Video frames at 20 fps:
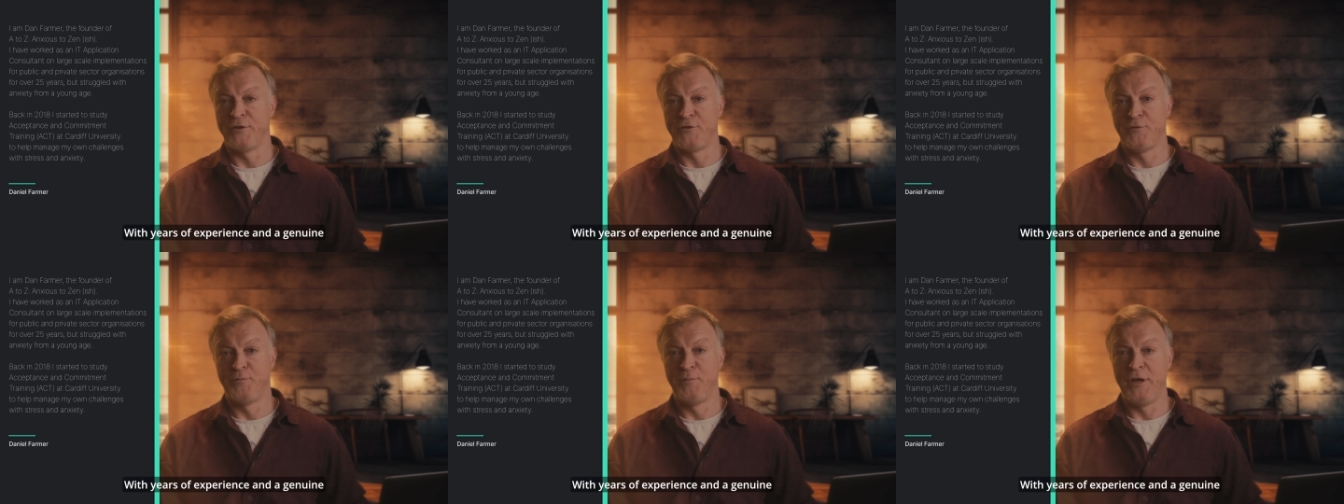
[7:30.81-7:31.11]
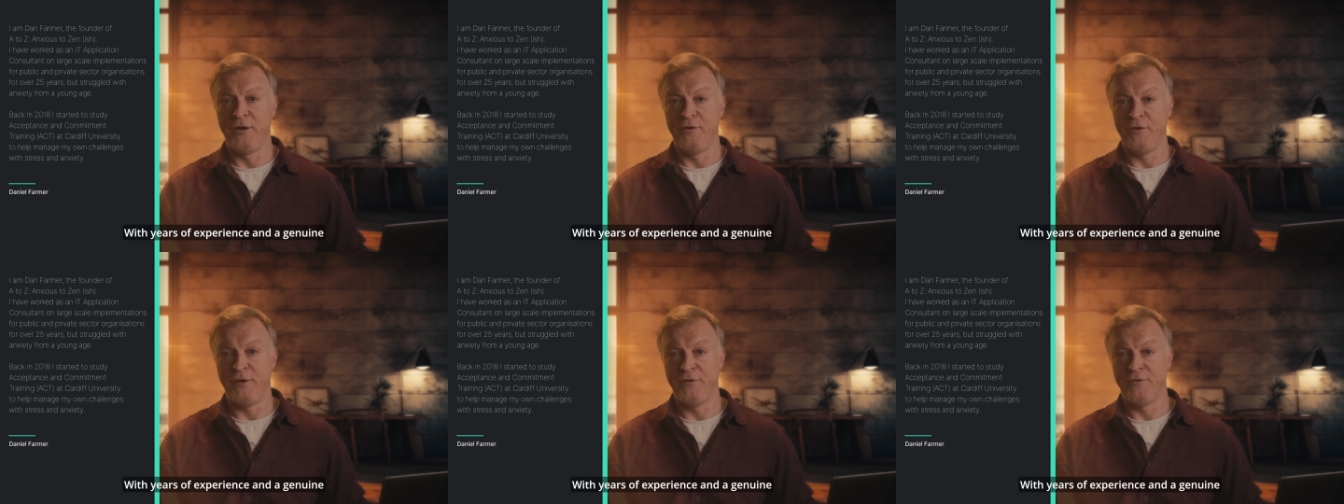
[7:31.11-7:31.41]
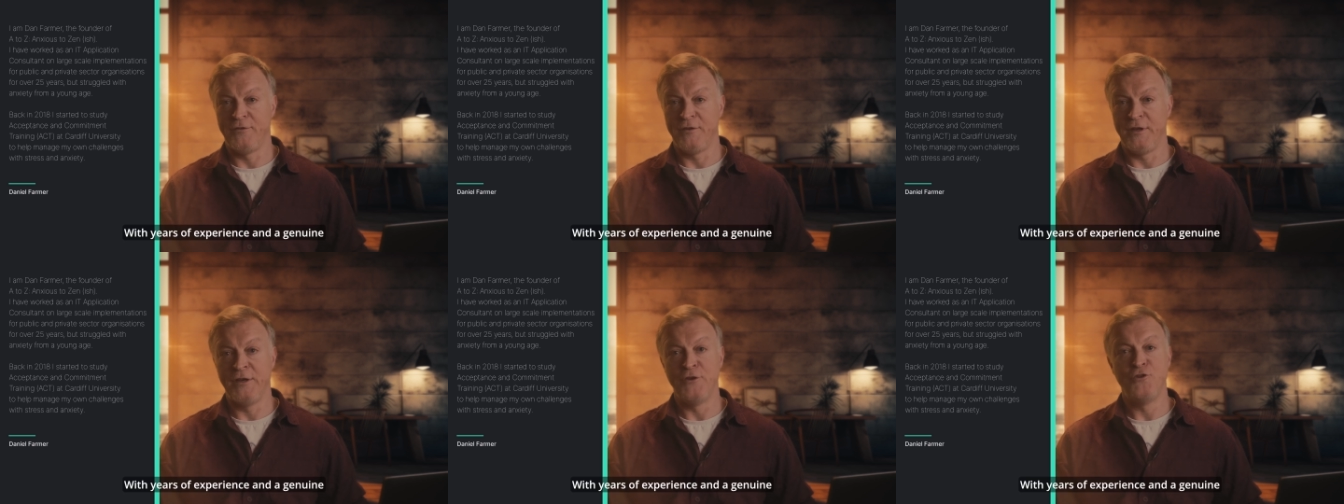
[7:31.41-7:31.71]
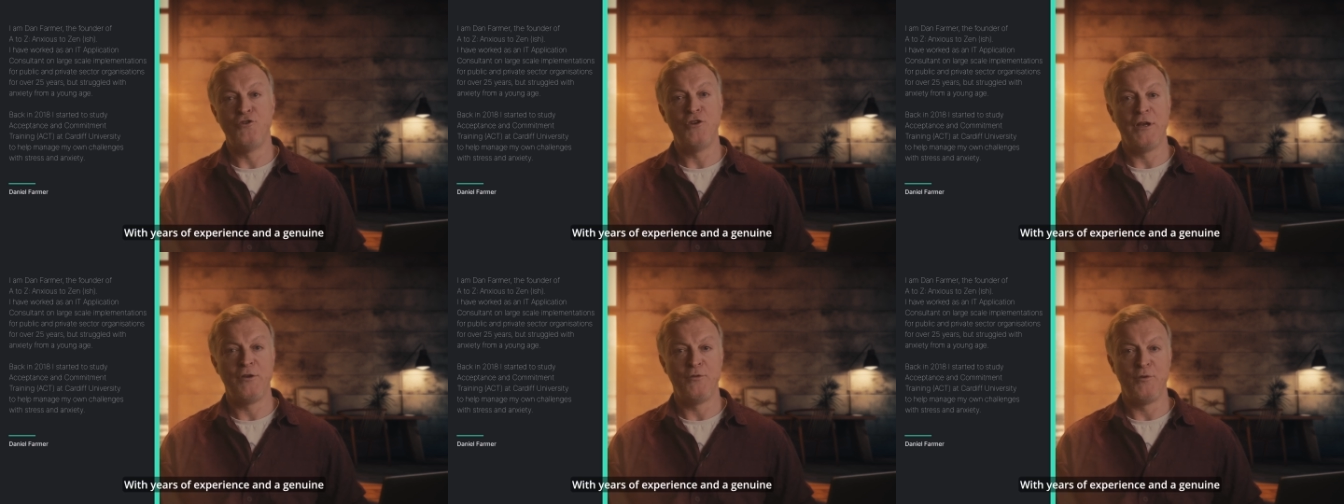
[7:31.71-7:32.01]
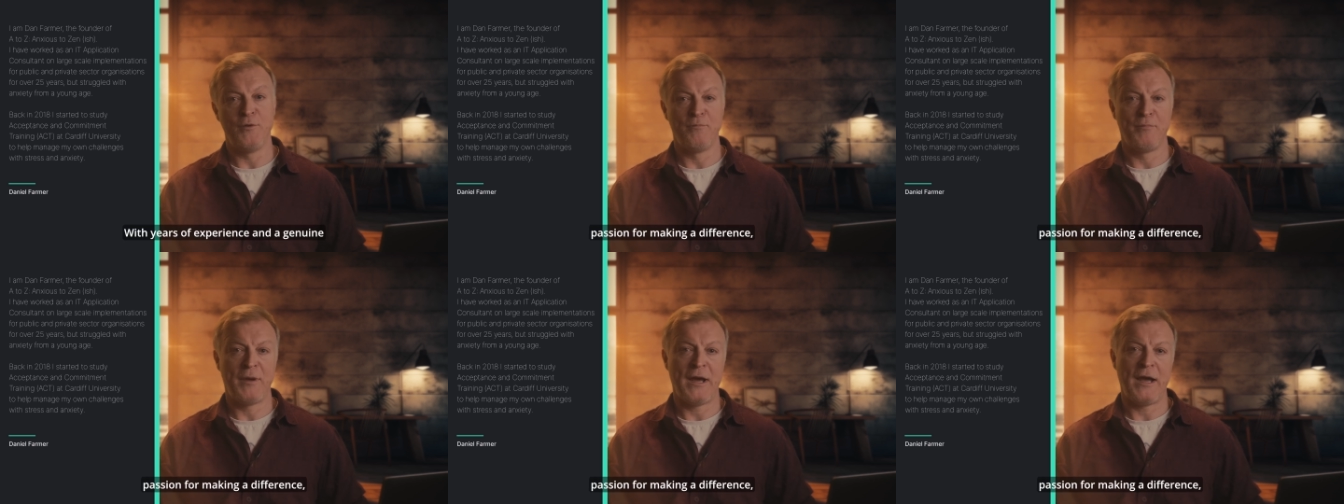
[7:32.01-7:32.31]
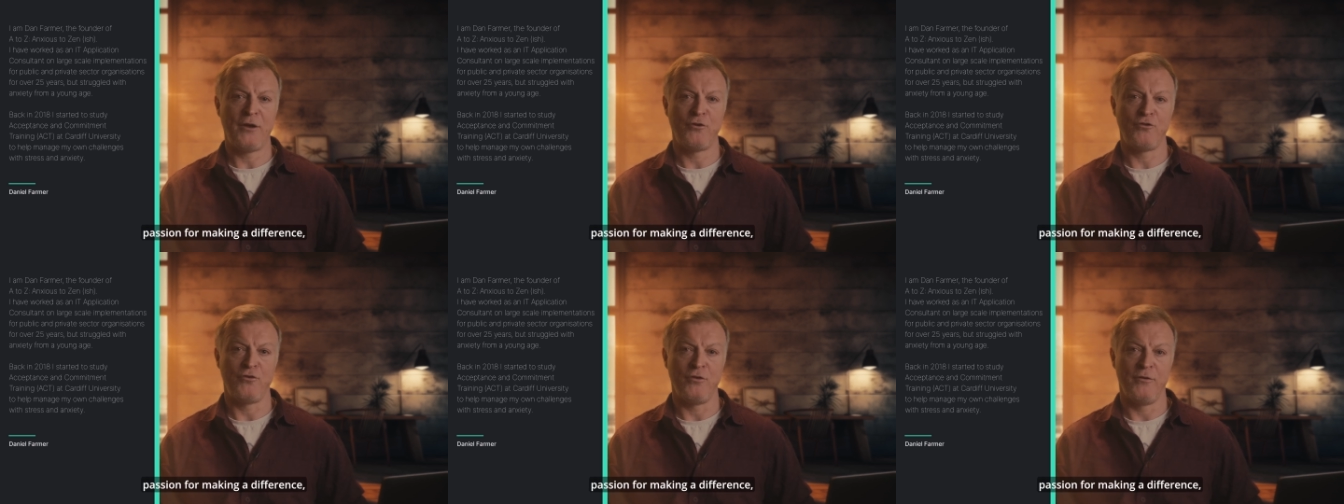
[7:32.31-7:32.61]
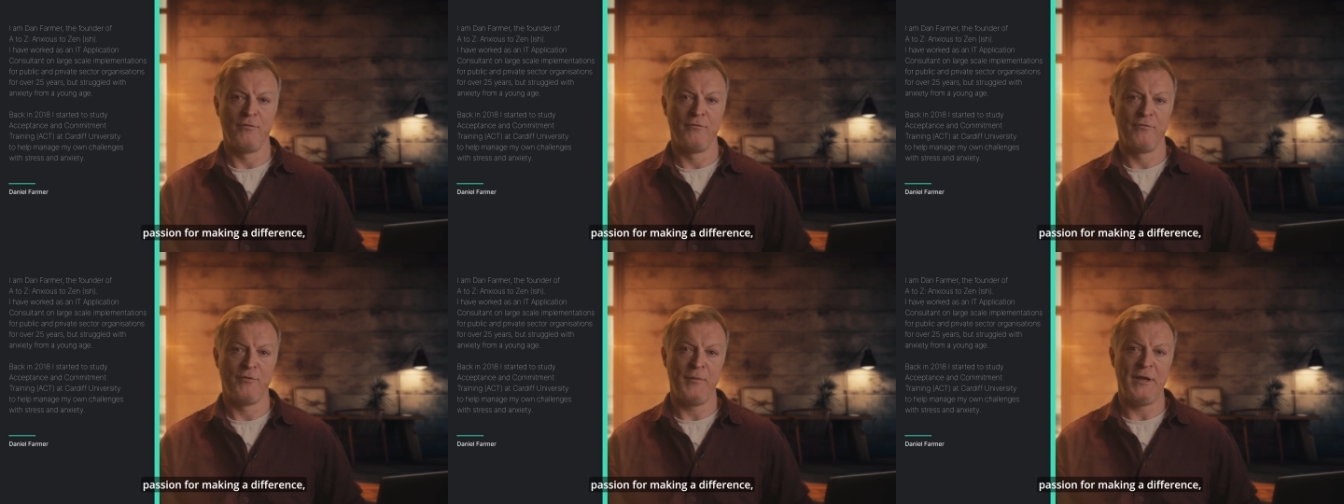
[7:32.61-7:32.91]
and everything has been color
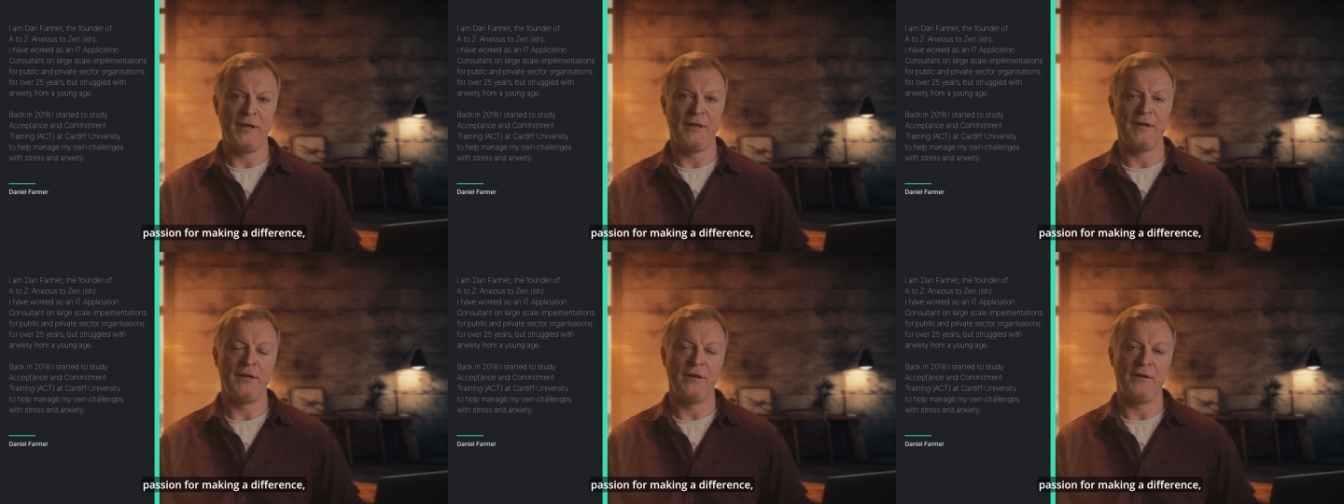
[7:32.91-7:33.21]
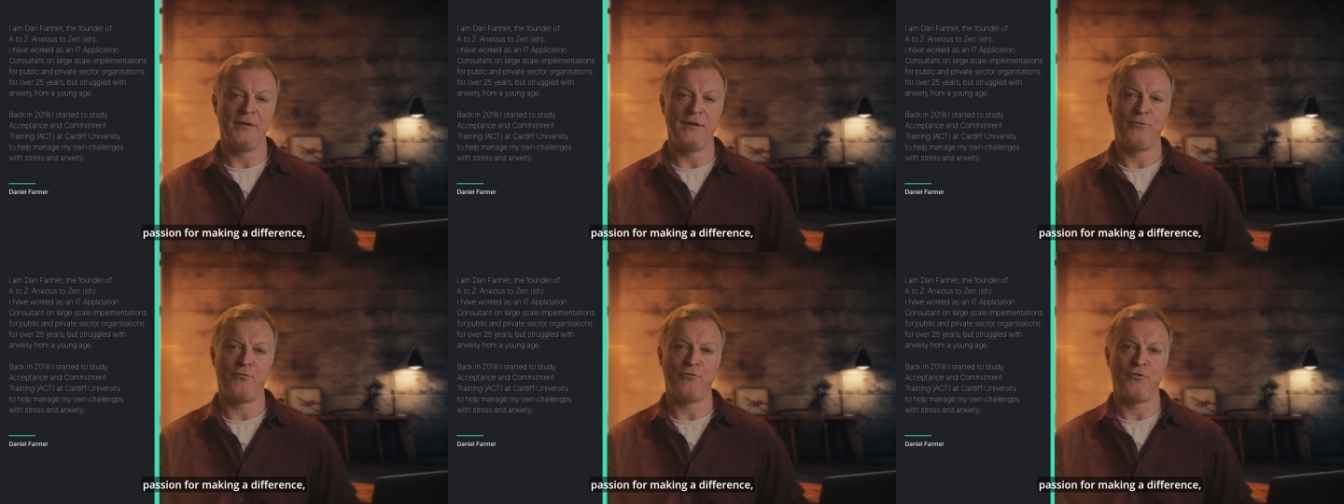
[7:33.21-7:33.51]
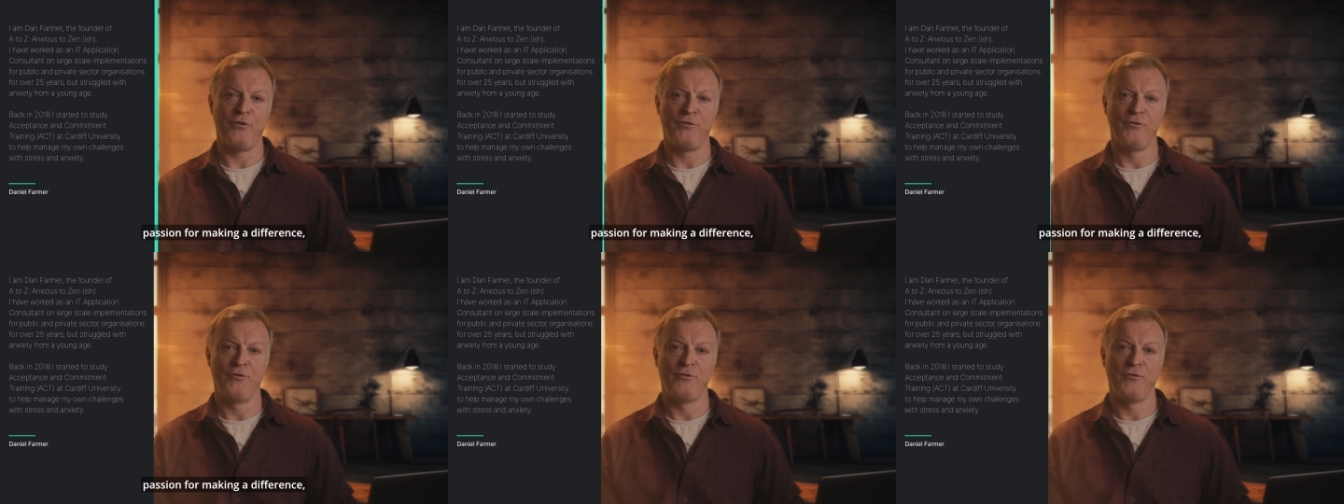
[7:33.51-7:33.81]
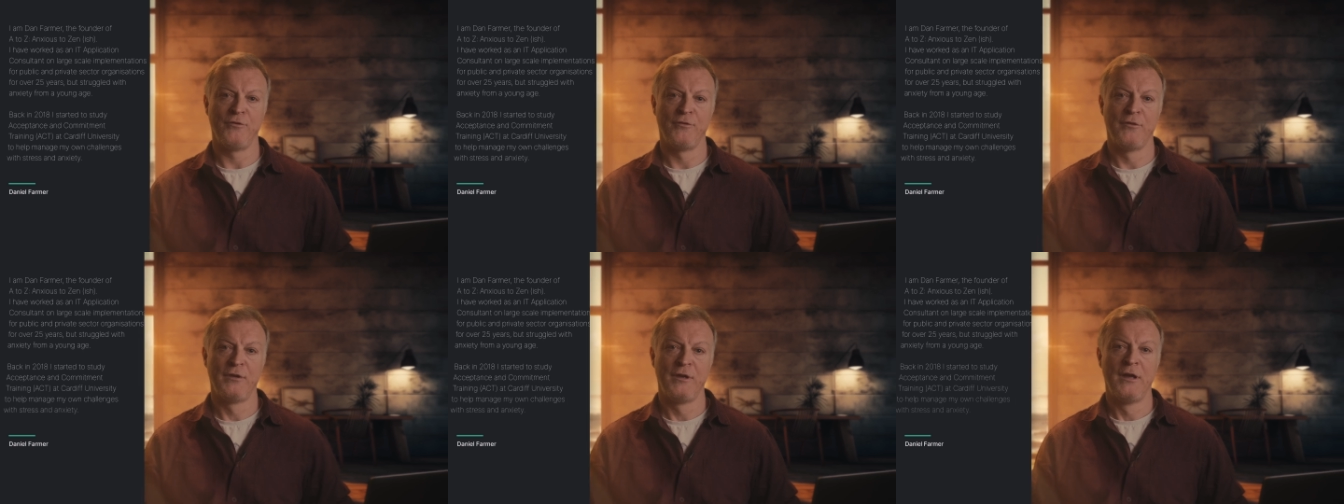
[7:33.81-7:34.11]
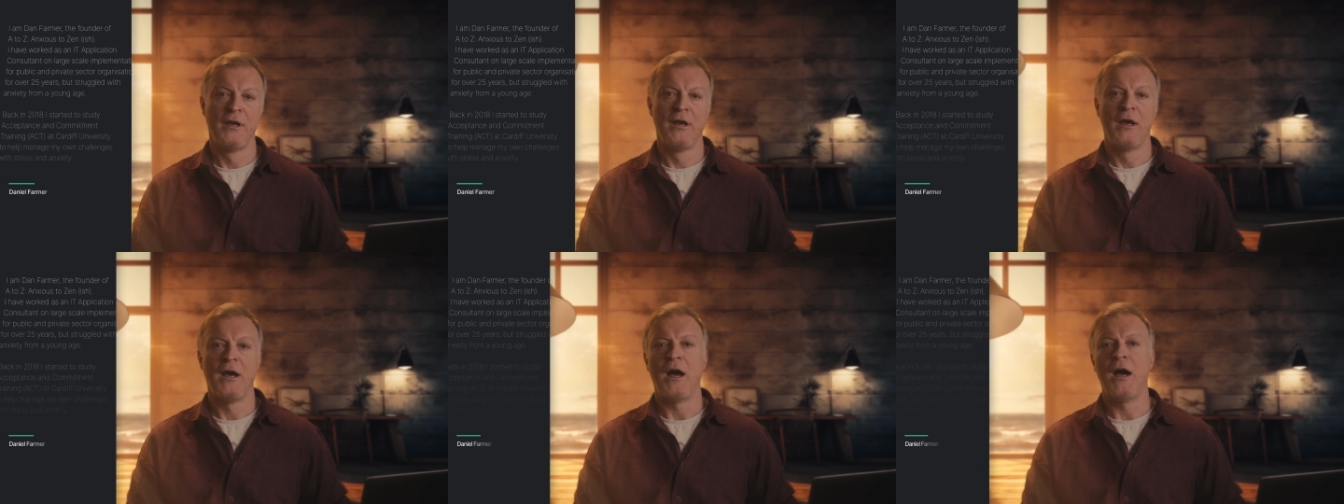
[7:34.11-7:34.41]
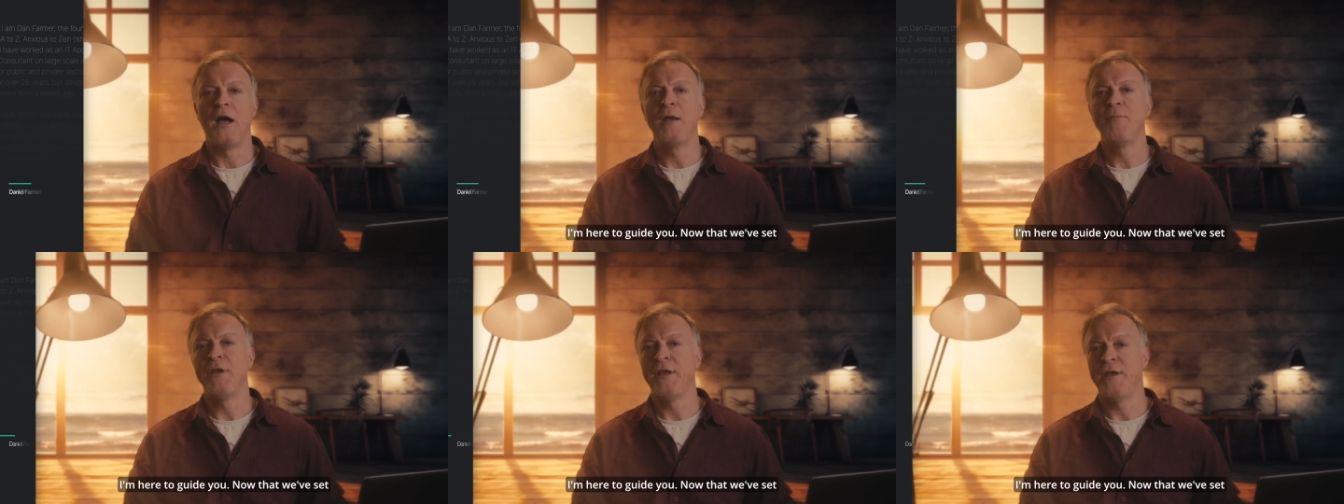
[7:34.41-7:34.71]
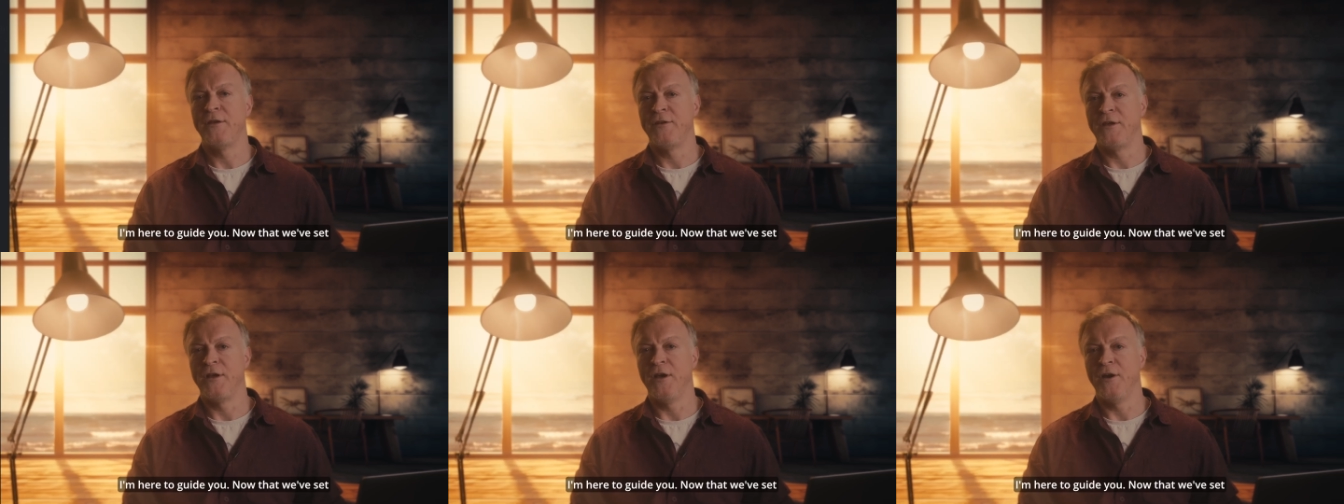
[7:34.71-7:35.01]
corrected so that it all matches
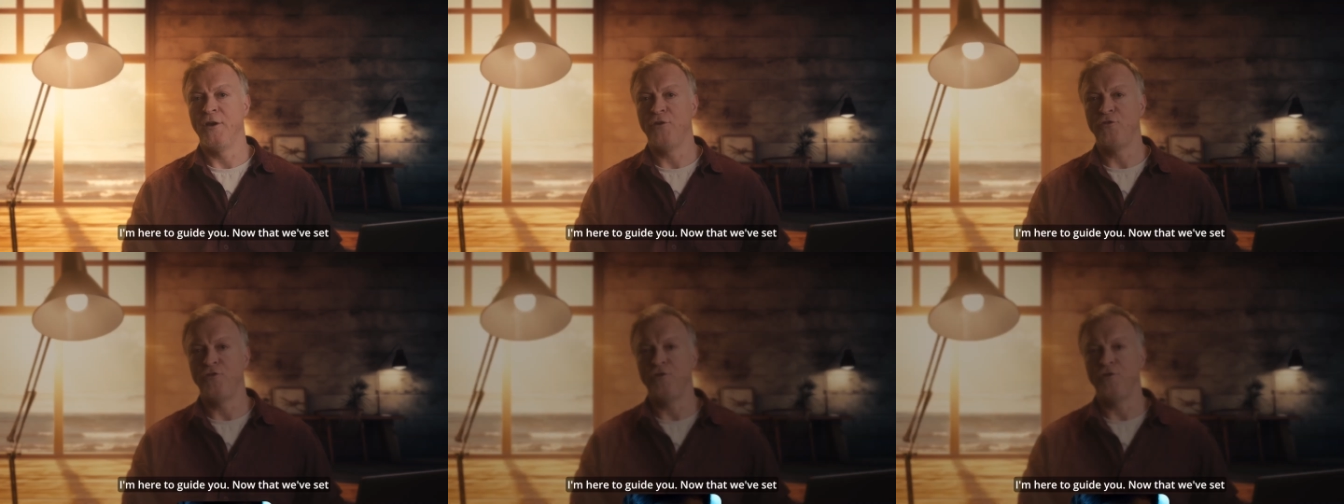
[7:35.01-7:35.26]
cohesively